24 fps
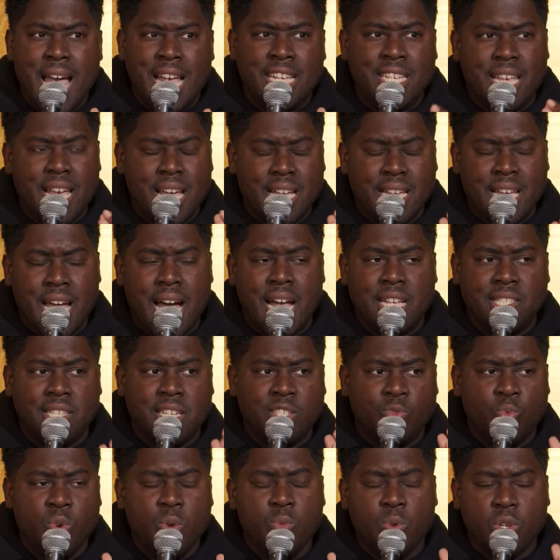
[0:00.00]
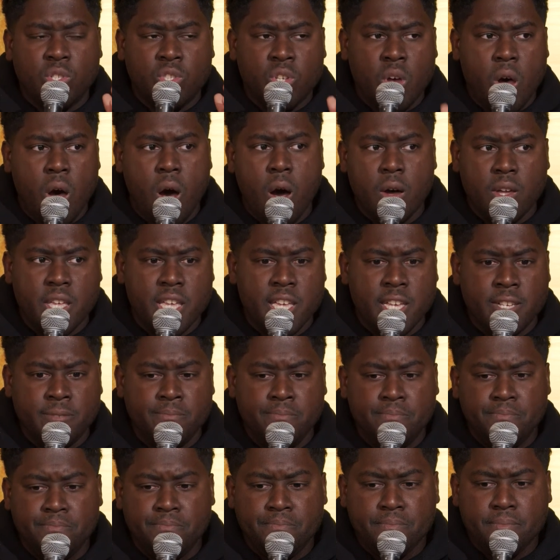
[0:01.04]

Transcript: As, guys, as we were talking